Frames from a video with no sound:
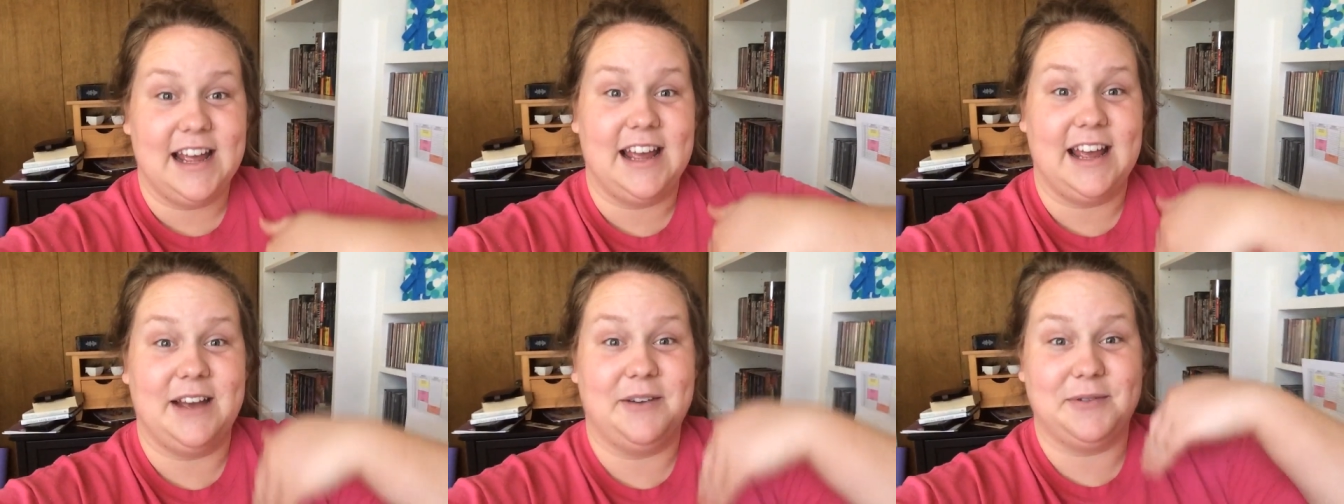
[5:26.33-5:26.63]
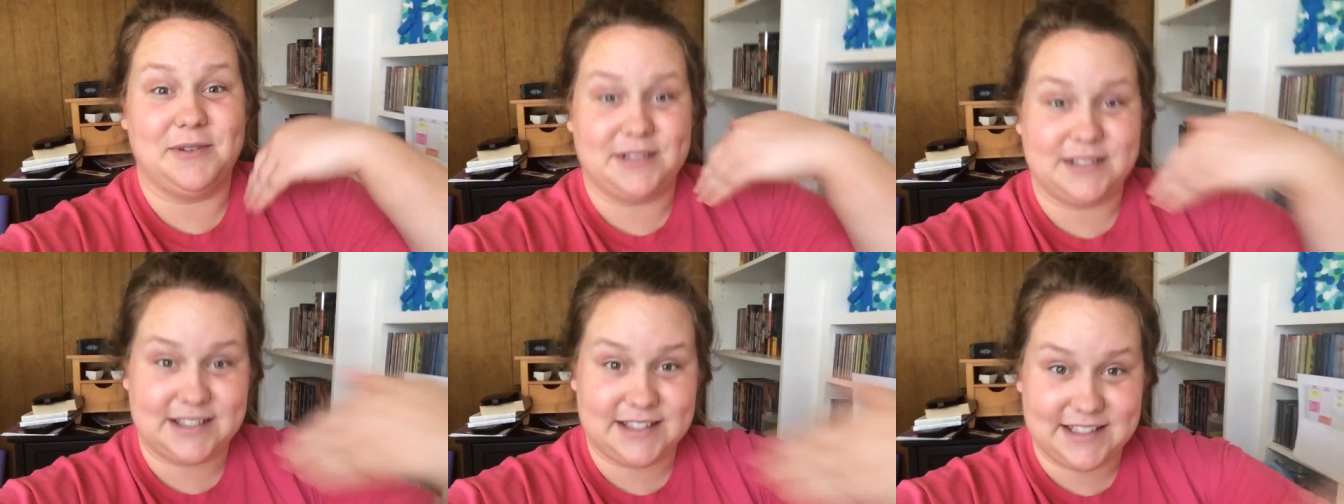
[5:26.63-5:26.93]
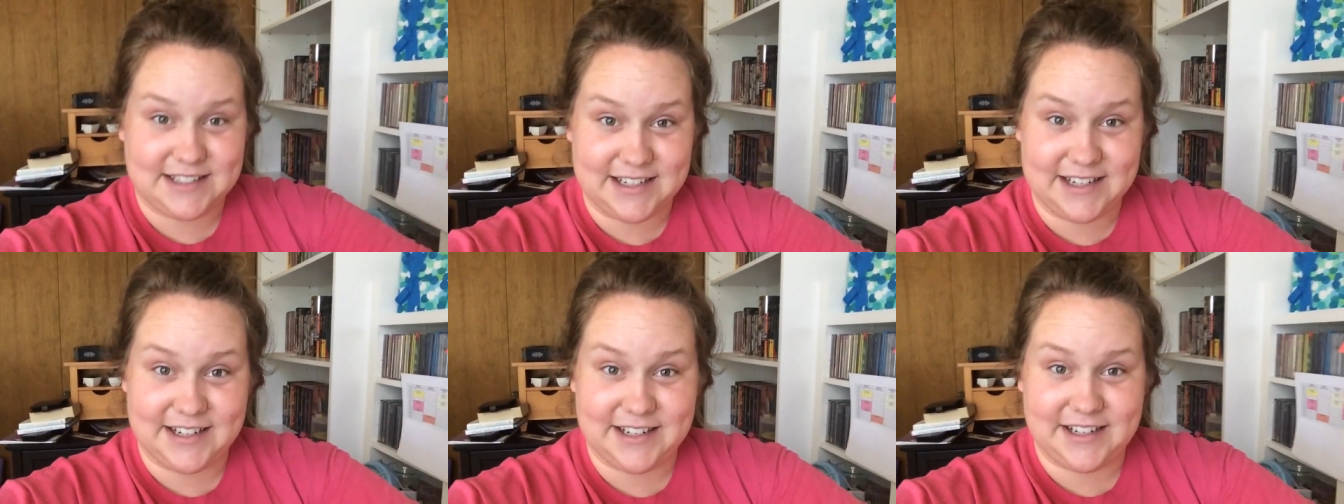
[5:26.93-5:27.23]
it will
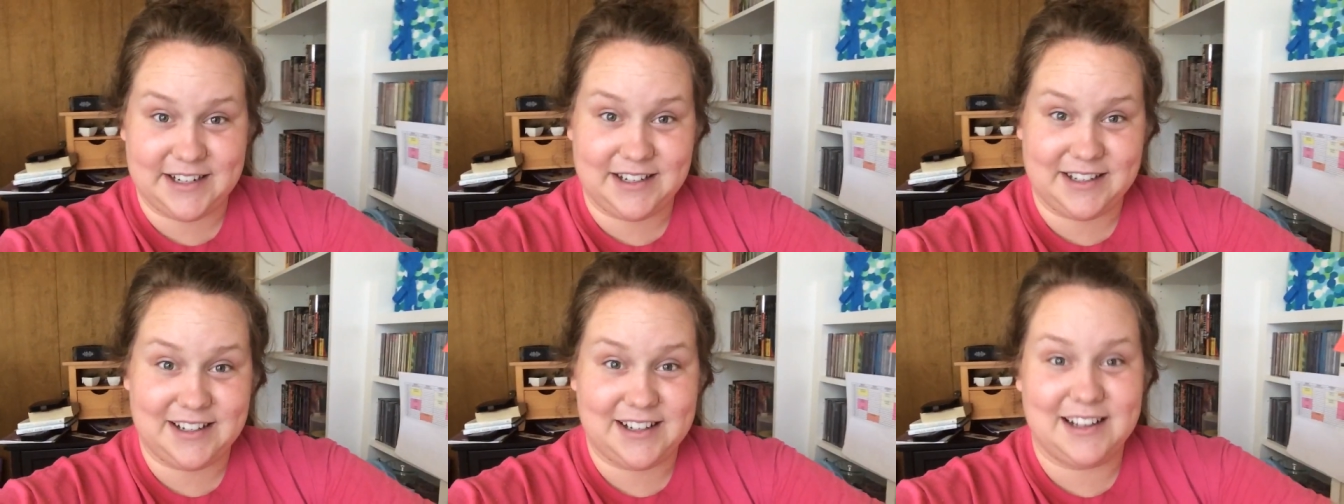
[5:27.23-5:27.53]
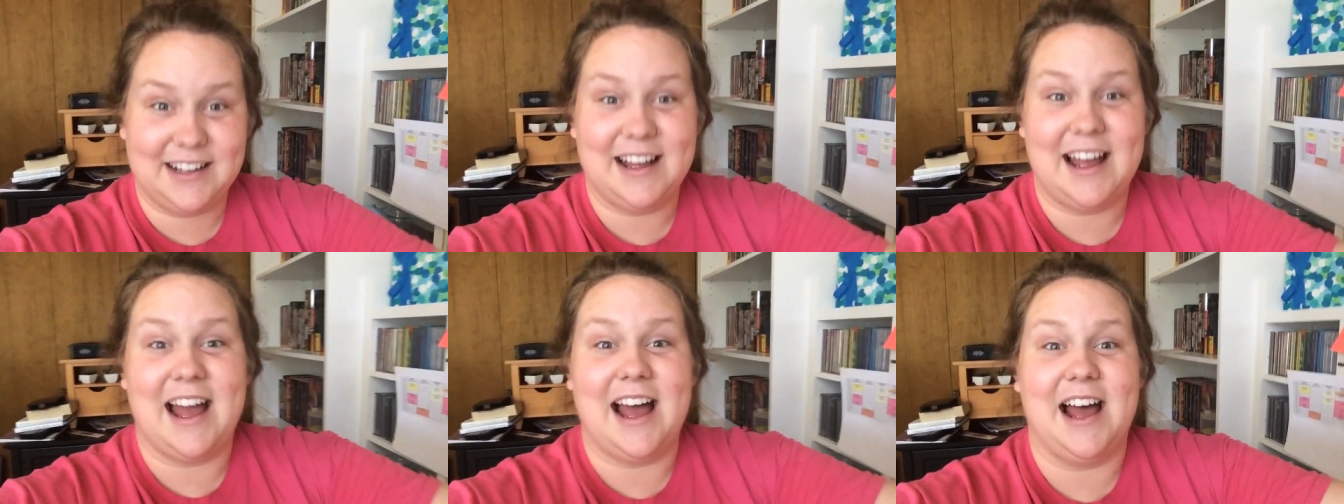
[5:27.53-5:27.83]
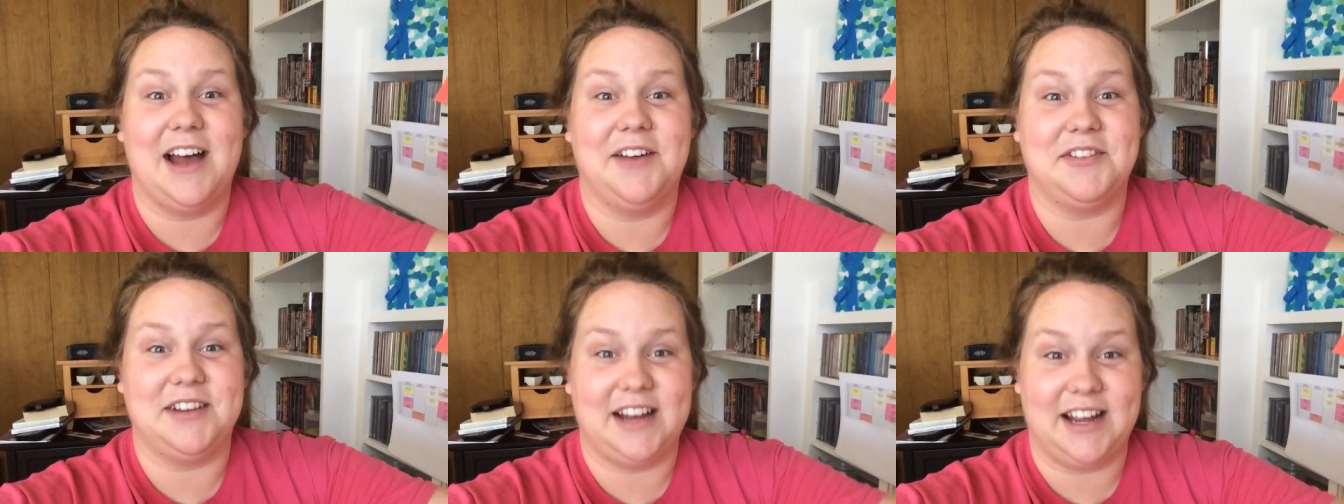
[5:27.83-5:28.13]
still
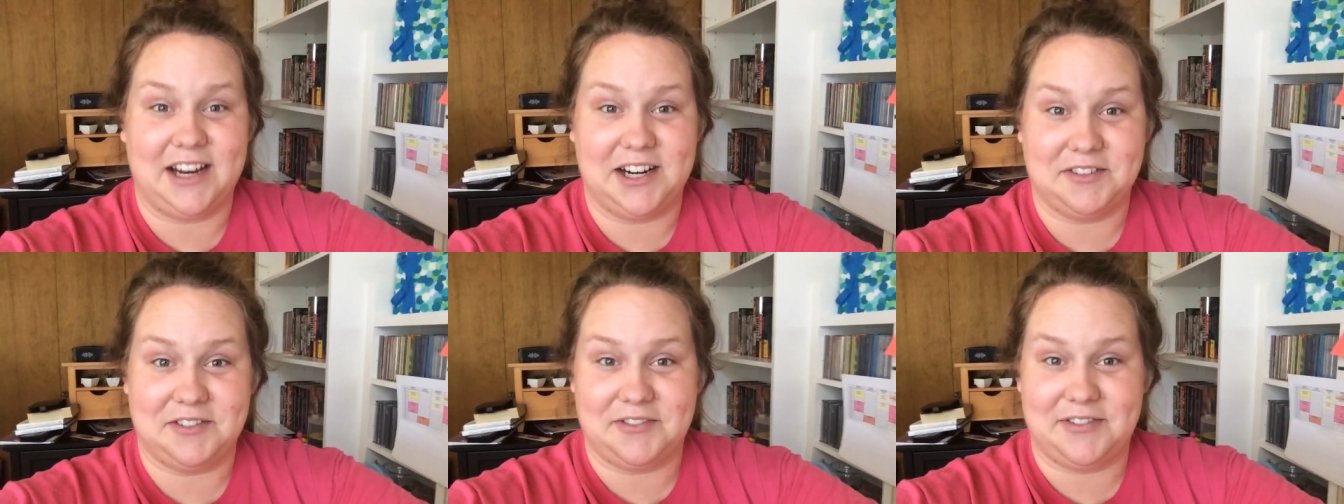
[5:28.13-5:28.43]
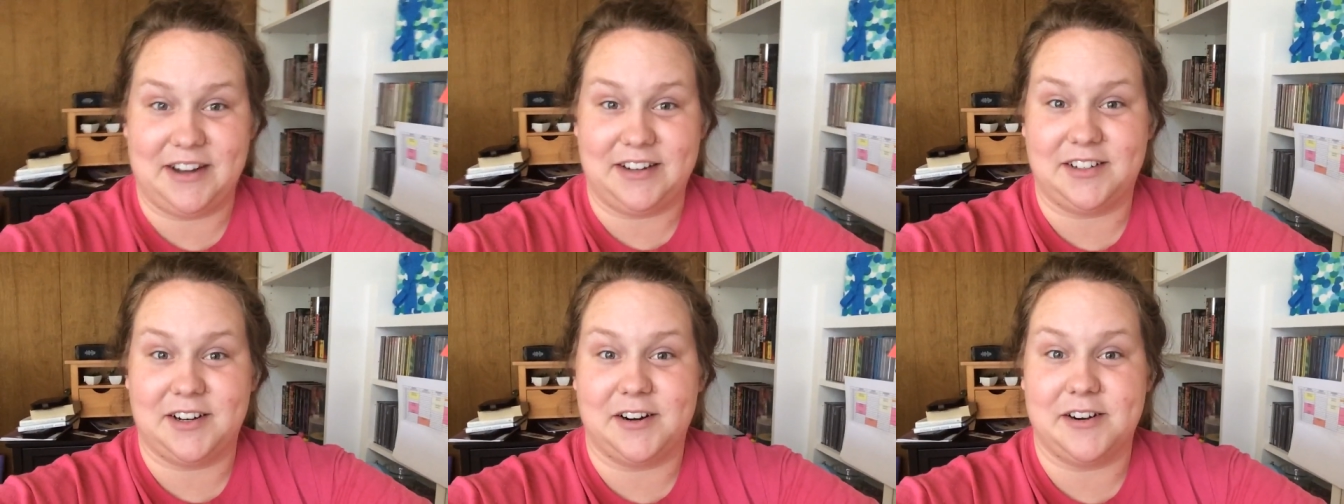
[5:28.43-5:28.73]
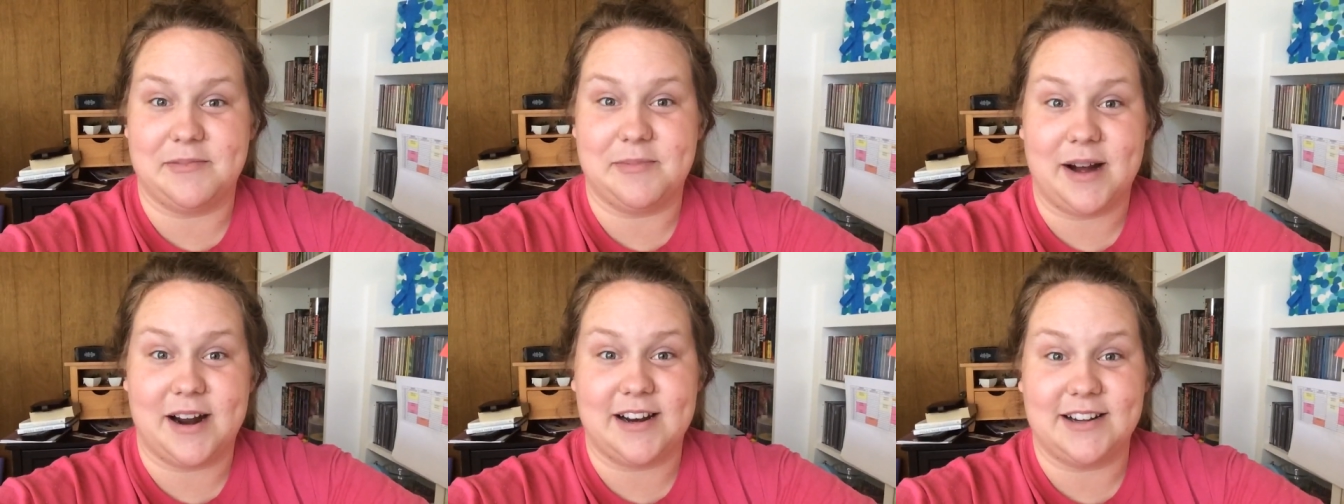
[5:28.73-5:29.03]
have a negative effect
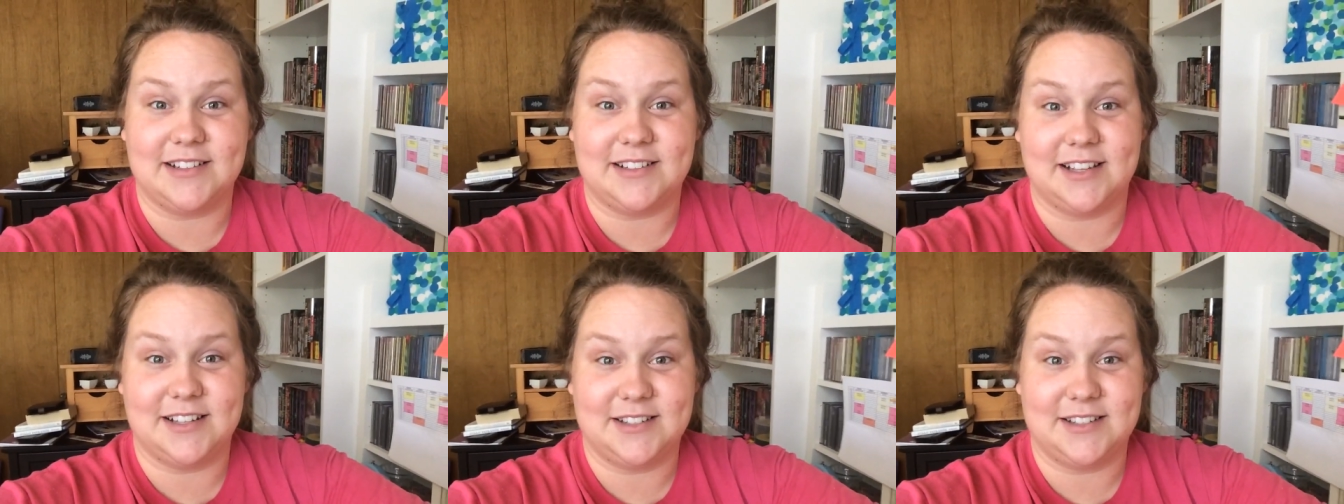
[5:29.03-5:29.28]
on our bodies.